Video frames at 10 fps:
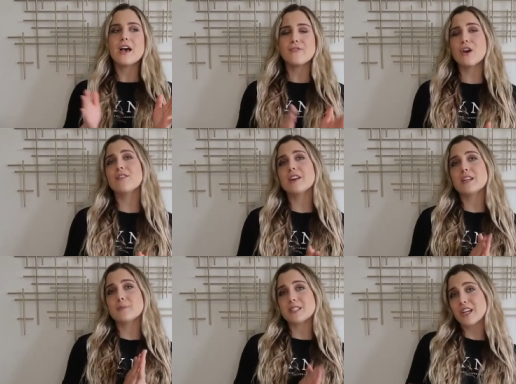If you have
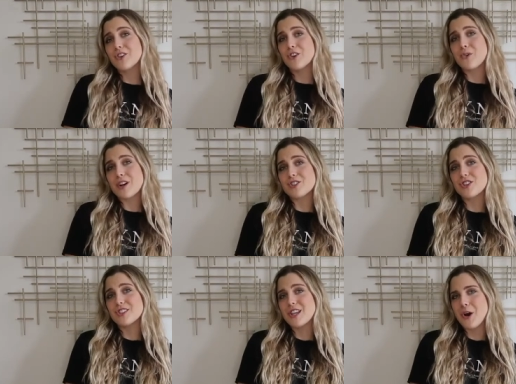any particular
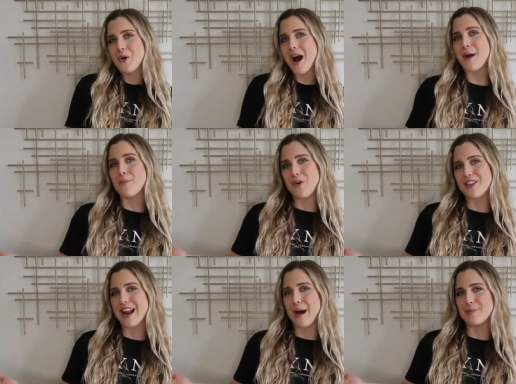questions though, I'm more
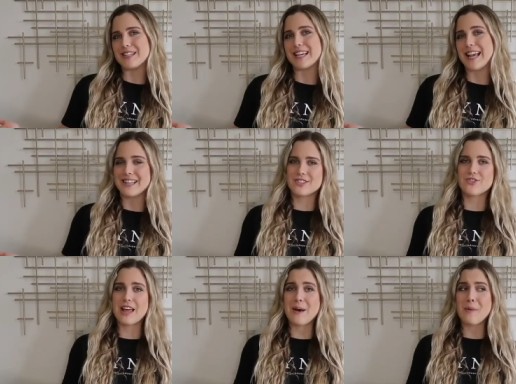than happy to
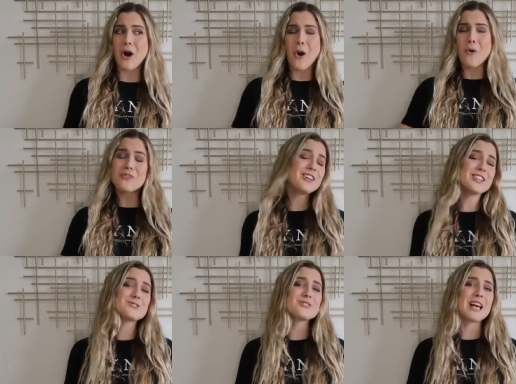answer them. Hopefully
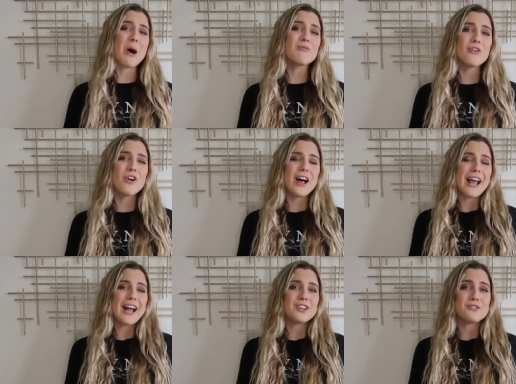this was helpful
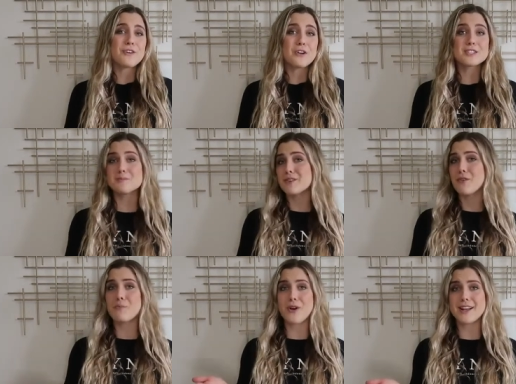and you found some
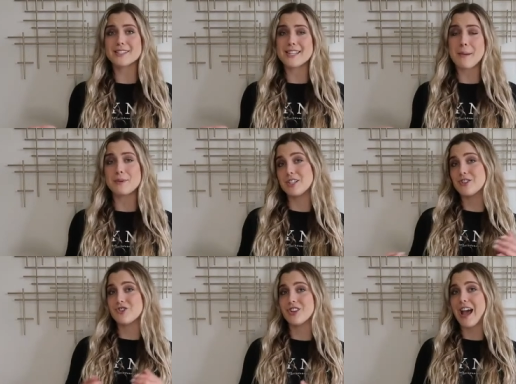different brands that
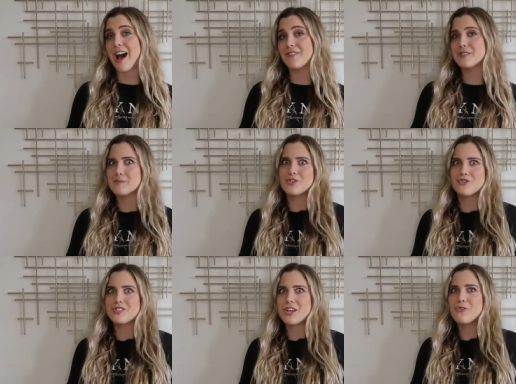potentially have some
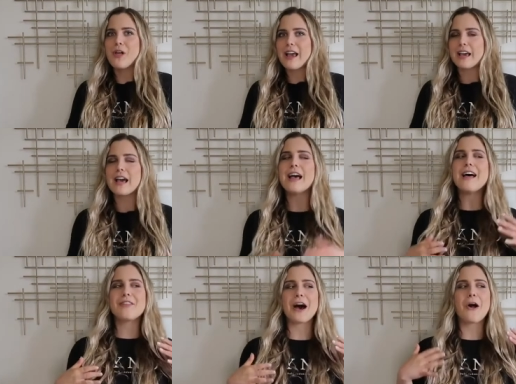suits that you like
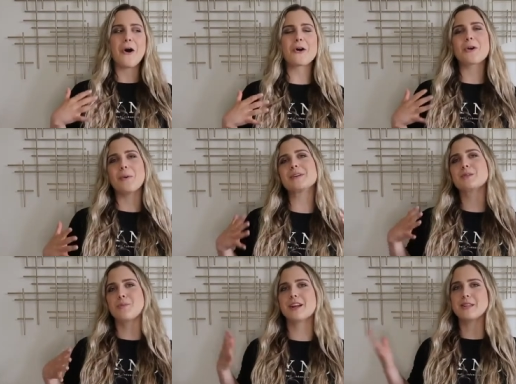that aren't going
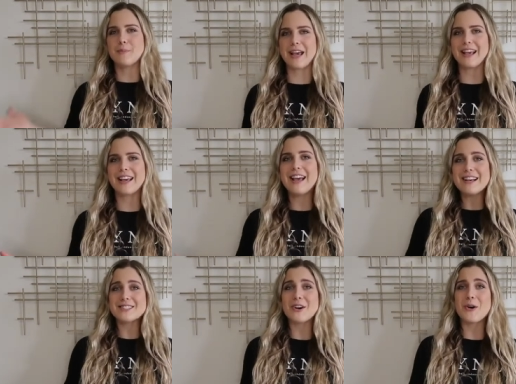to break the bank.
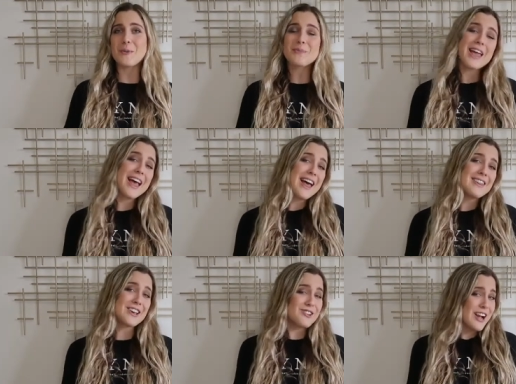So
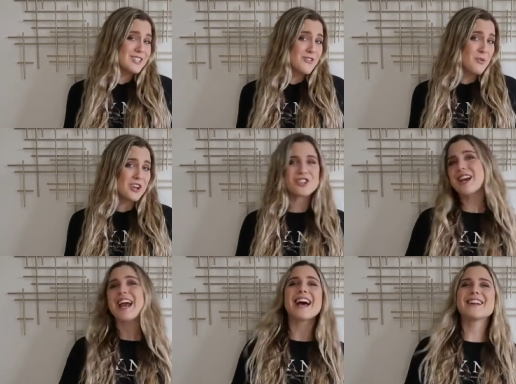thank you guys for
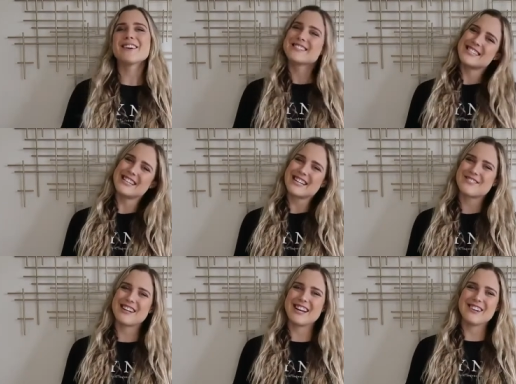watching and I'll see you next
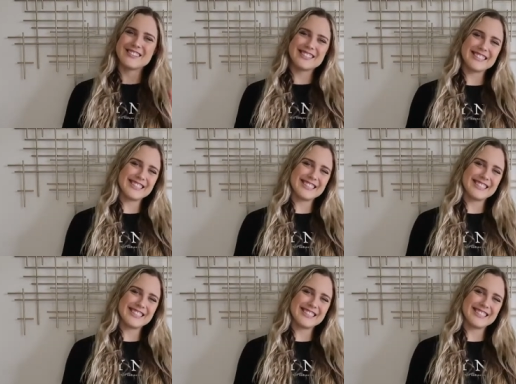video.